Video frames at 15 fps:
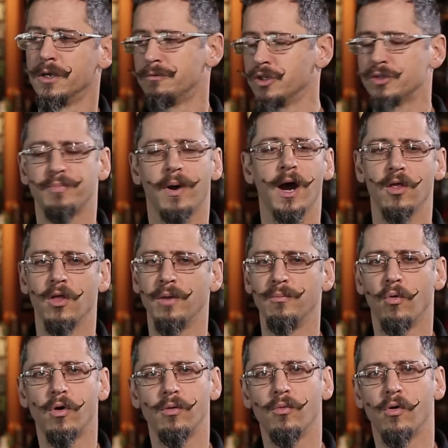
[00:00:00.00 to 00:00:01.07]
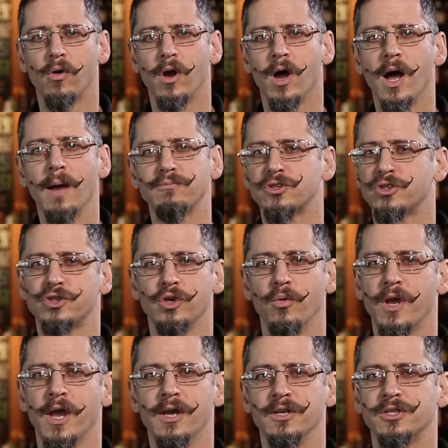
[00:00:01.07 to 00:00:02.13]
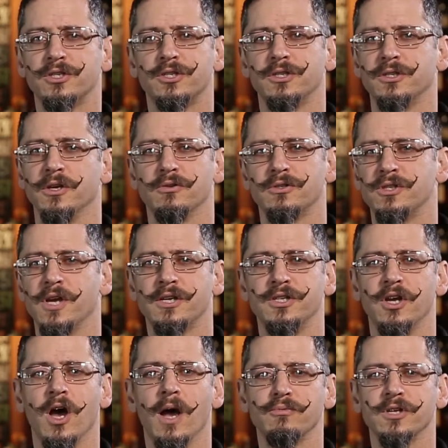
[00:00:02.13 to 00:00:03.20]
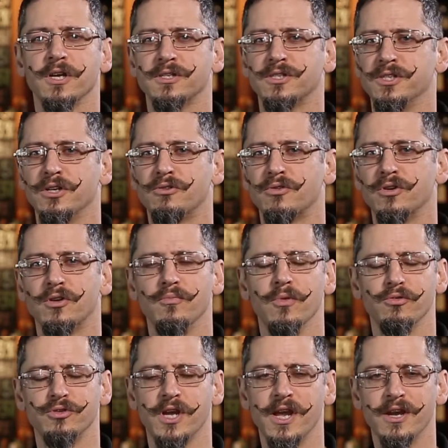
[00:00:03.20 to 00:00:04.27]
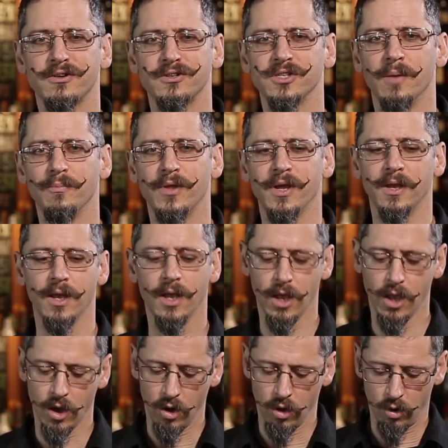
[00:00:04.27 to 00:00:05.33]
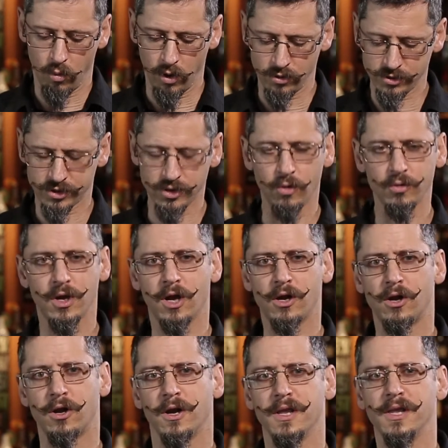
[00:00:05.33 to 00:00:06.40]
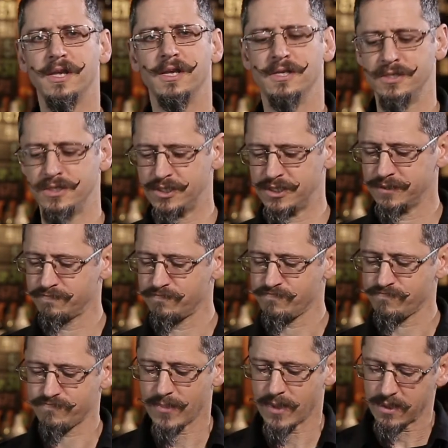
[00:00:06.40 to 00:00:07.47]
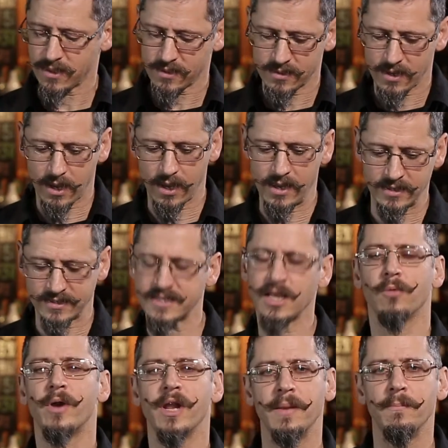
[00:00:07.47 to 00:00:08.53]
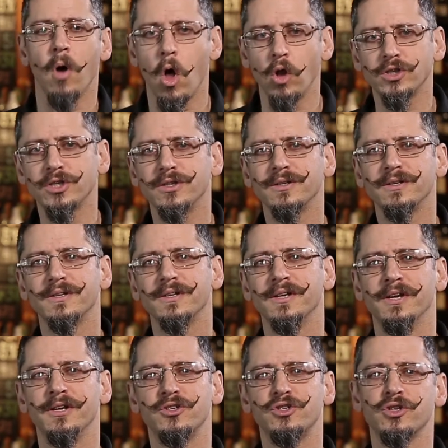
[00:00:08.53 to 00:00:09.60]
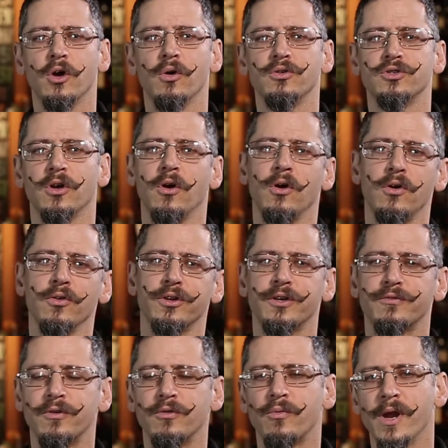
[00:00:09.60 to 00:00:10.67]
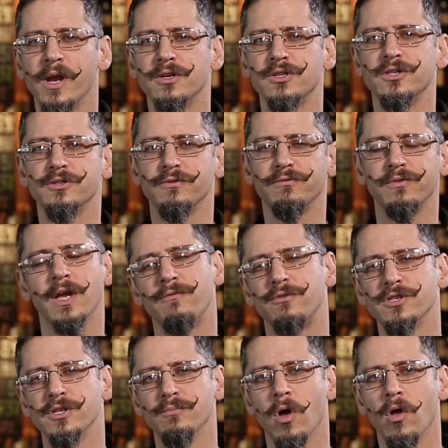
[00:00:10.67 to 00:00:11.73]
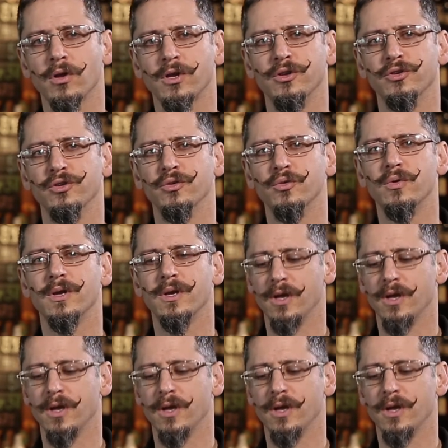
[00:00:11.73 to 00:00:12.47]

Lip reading: just pile on more and more hops, showcase sexy hops like Citra or Mosaic or something, while Stonecutter is celebrating malt. It shows all the different ranges of flavors that malt can do.